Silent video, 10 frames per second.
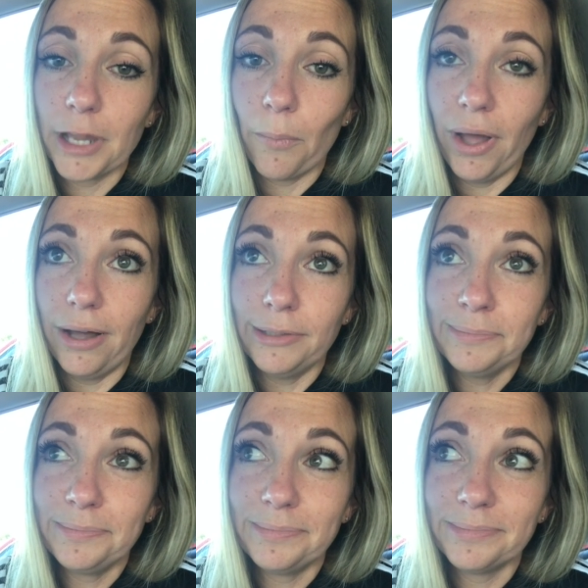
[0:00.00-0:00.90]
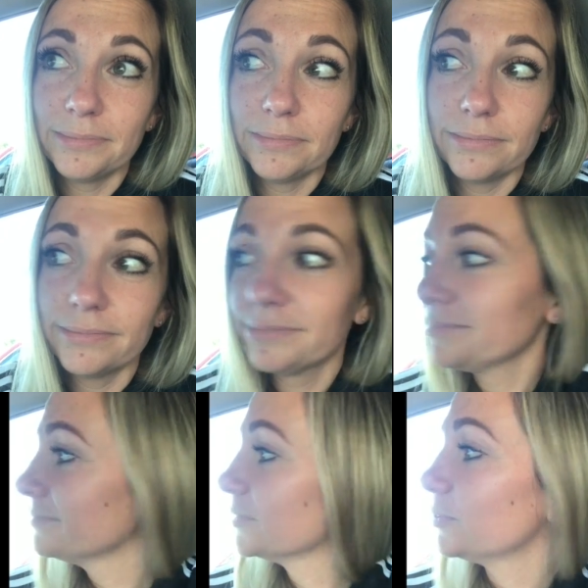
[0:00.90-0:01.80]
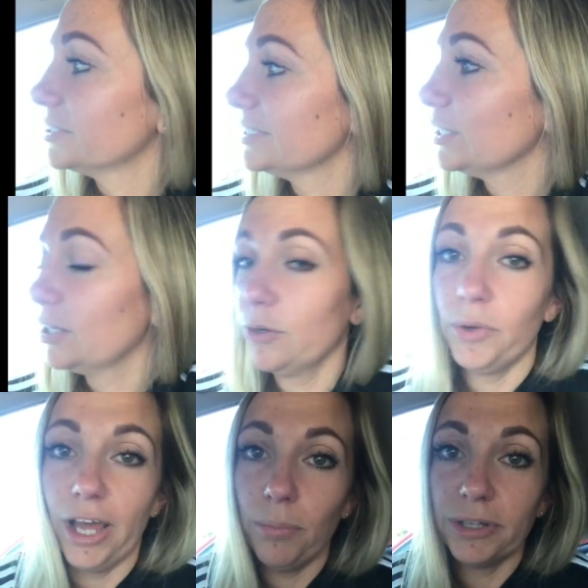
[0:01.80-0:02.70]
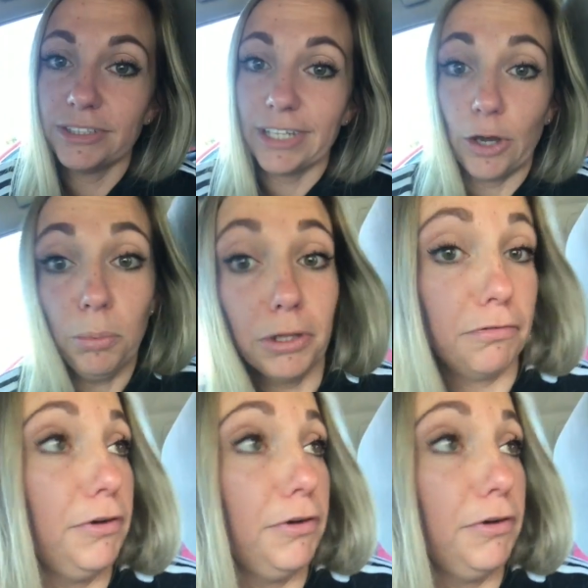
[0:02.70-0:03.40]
Well, we'll see what happens. I hope that